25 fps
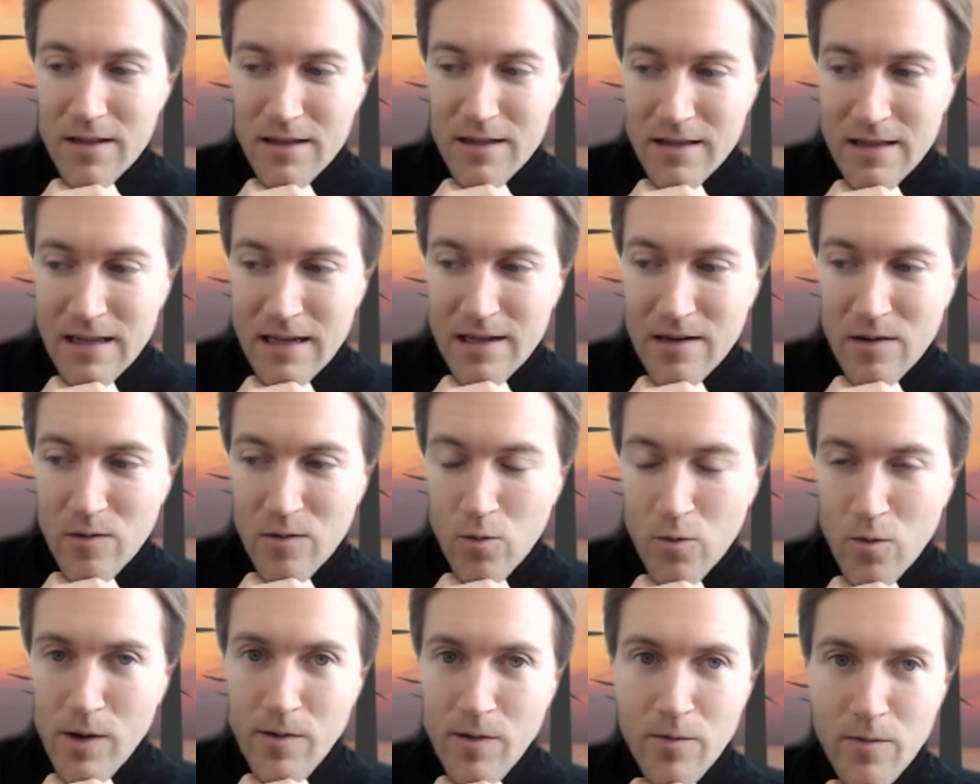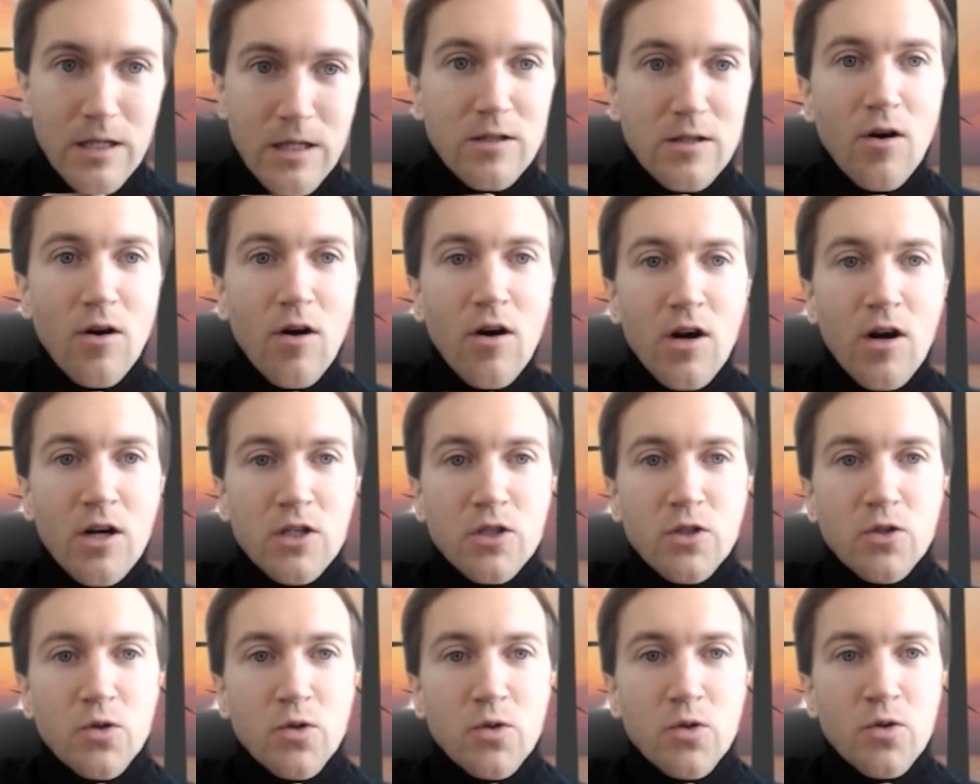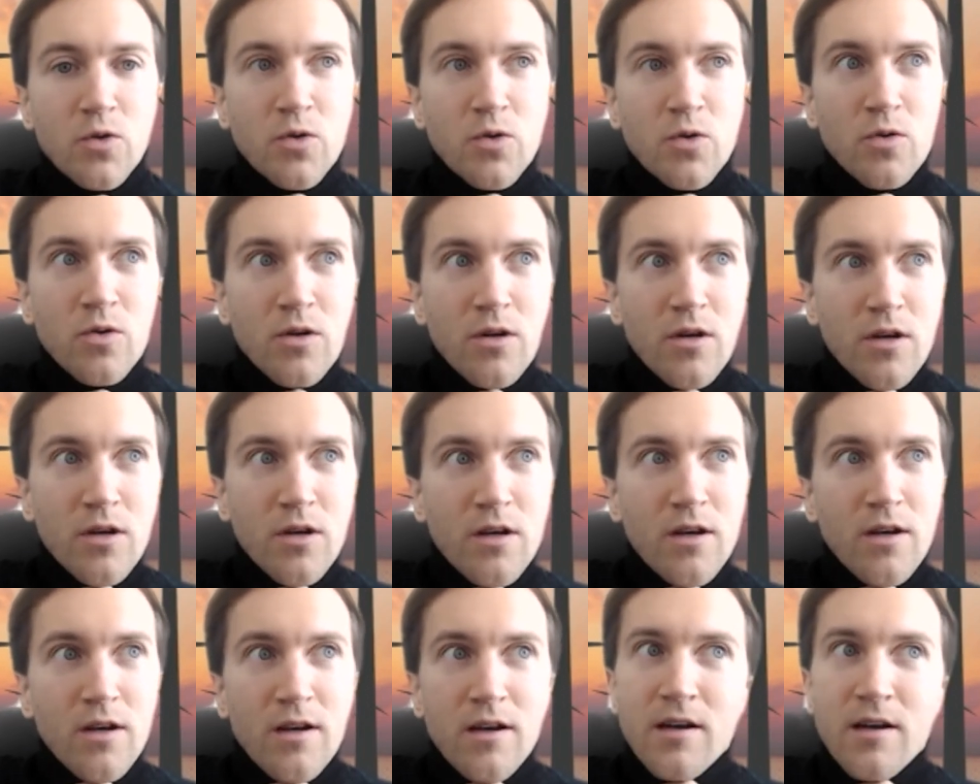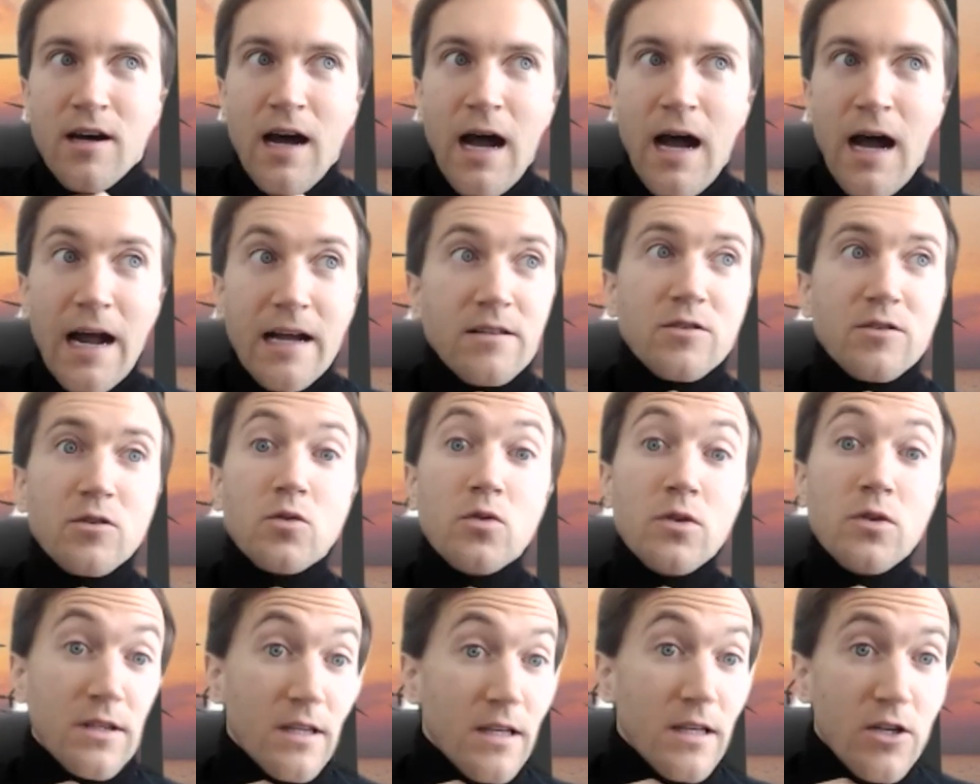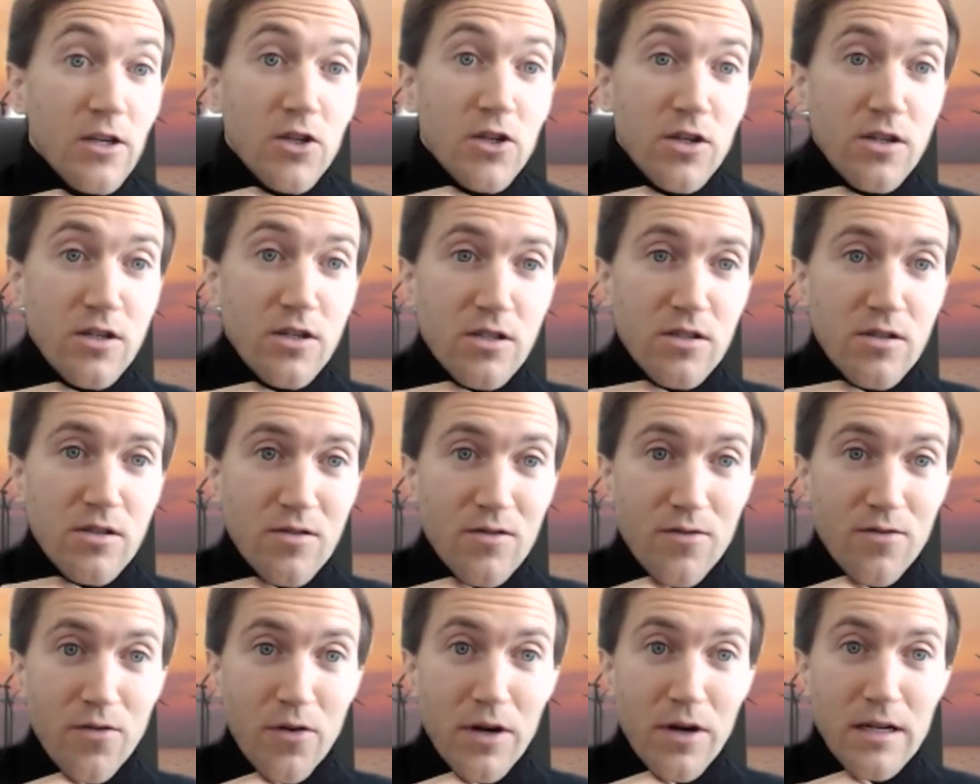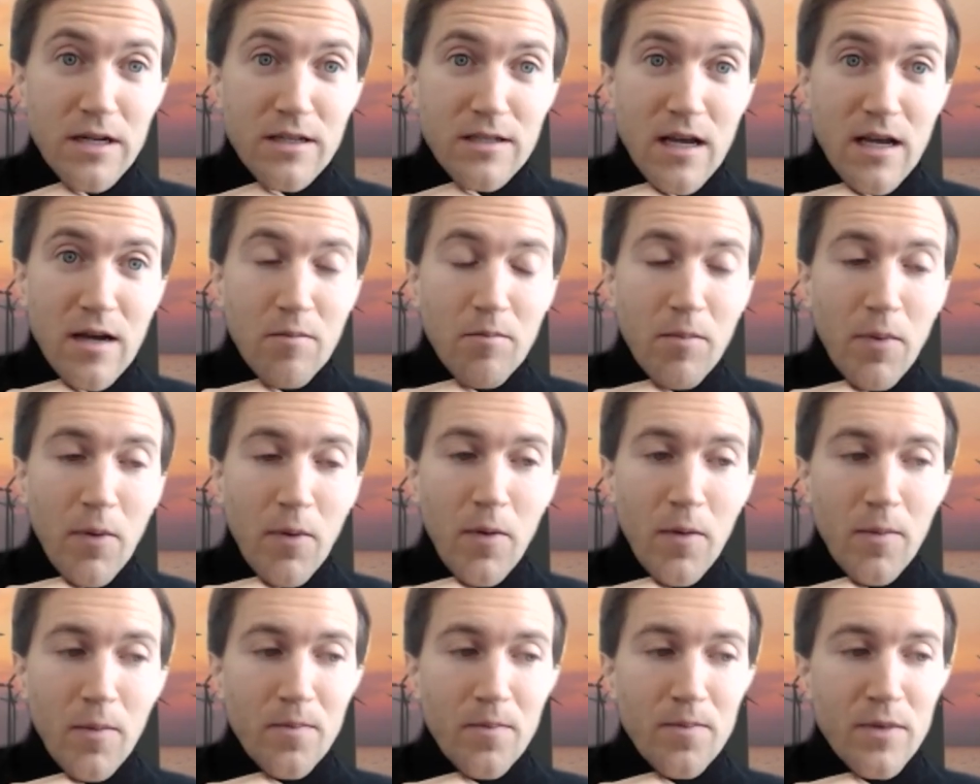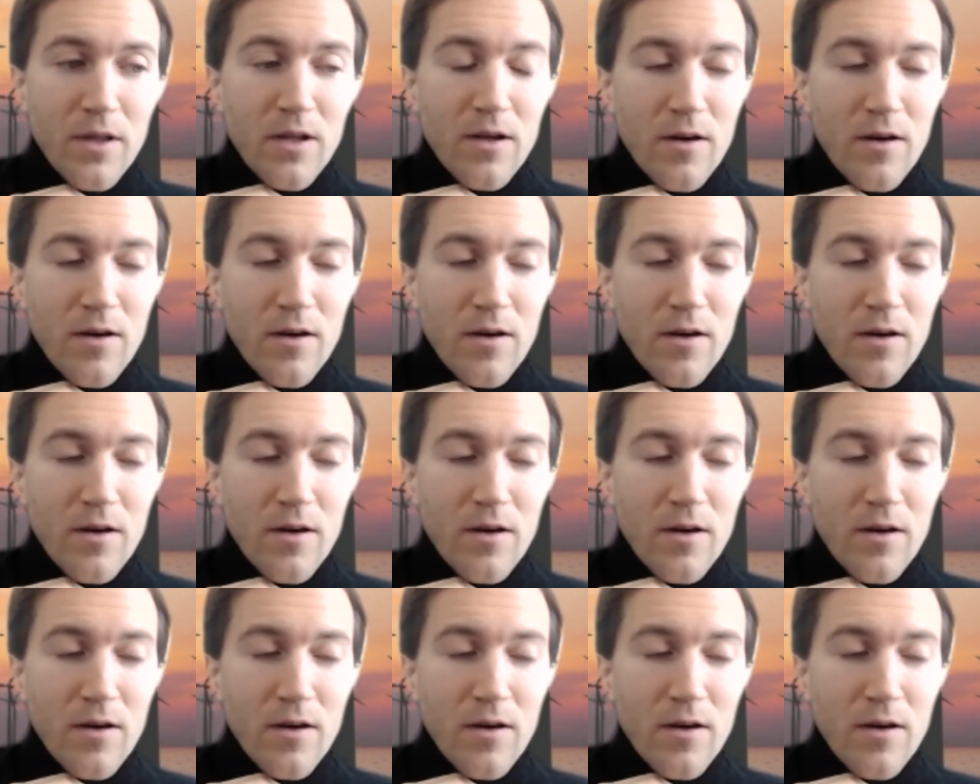that when we talk to high school teachers, for example,